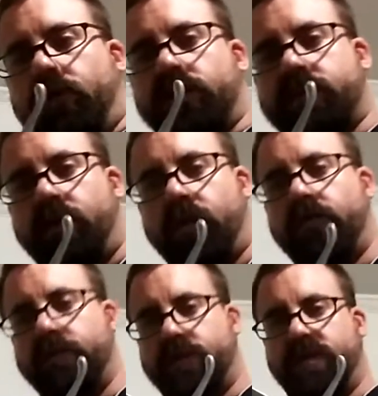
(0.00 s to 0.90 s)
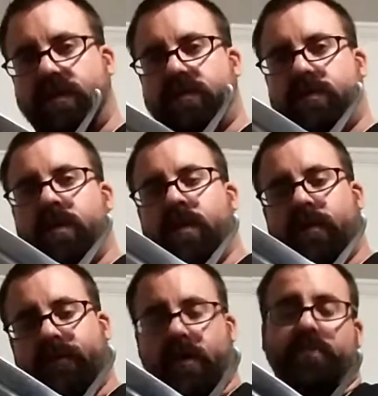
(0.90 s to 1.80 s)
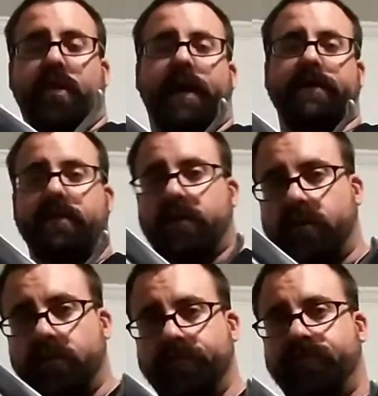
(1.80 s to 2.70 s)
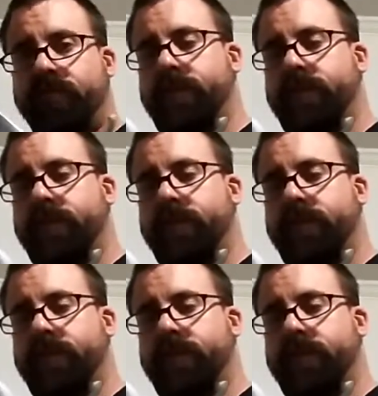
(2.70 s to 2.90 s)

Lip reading: crossguard, which is very practical.